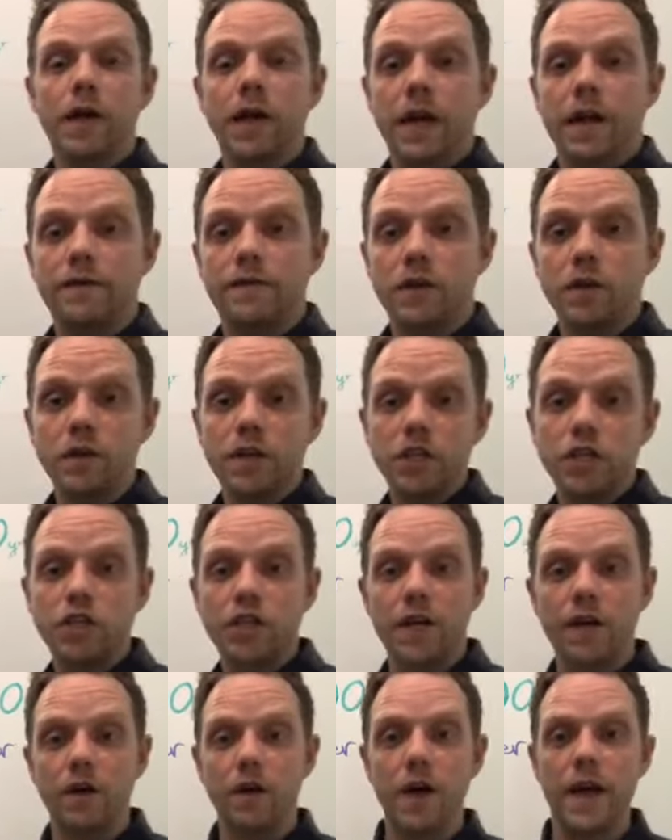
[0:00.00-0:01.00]
If you can
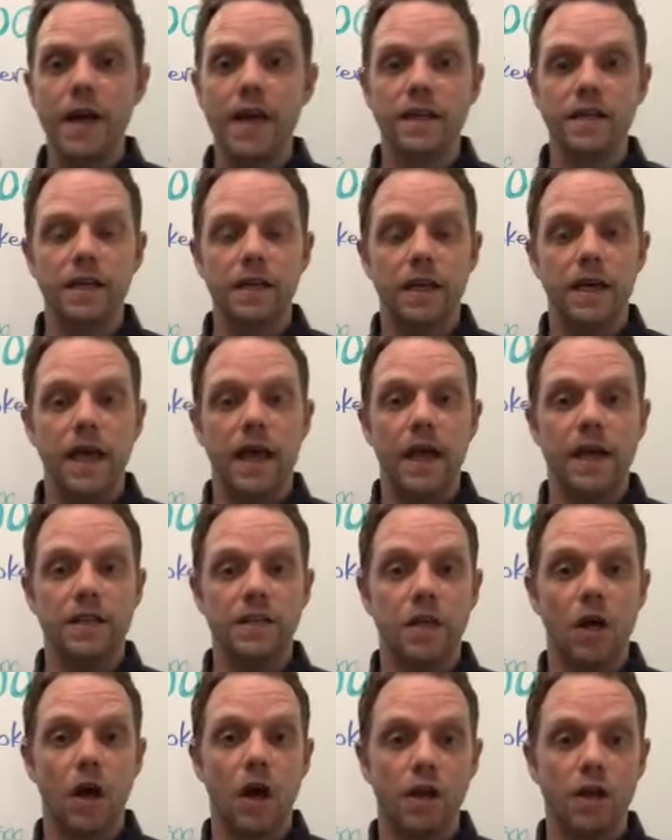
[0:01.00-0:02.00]
generate and
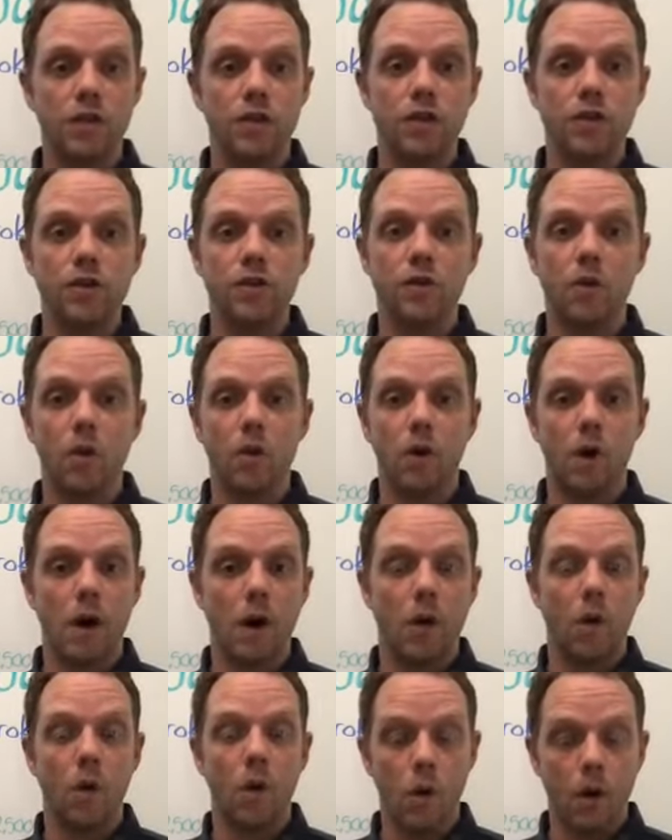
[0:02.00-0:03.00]
talk to
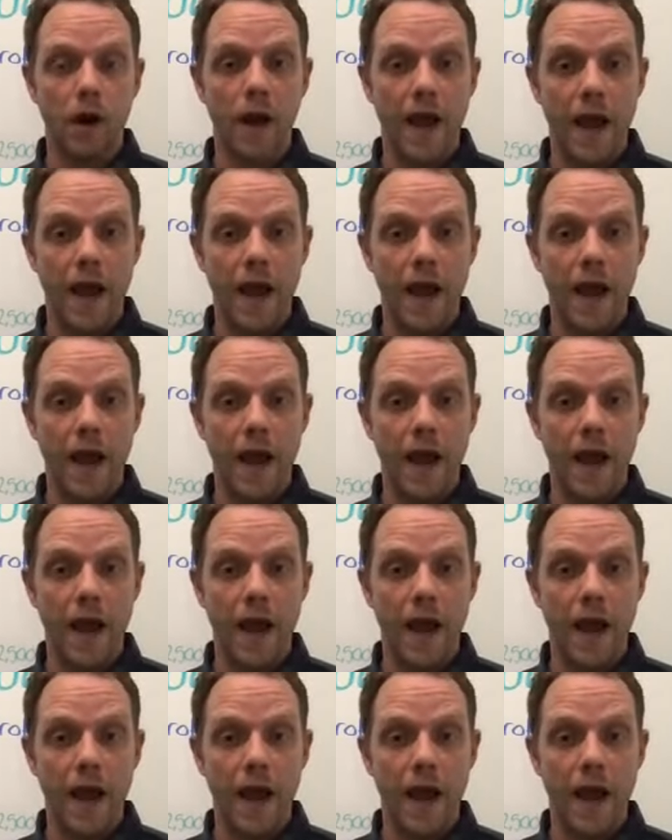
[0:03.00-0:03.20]
or